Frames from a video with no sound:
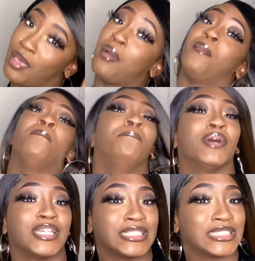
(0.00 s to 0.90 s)

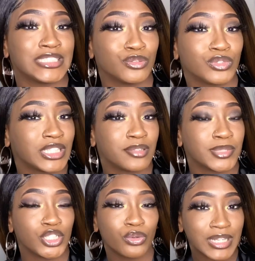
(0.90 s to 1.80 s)
But she really
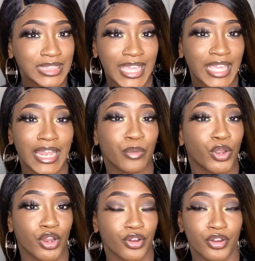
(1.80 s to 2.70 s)
been doing a thing like with
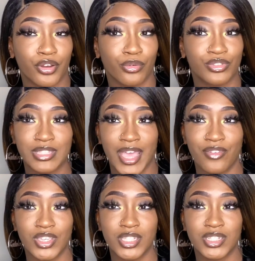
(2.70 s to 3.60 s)
her Savage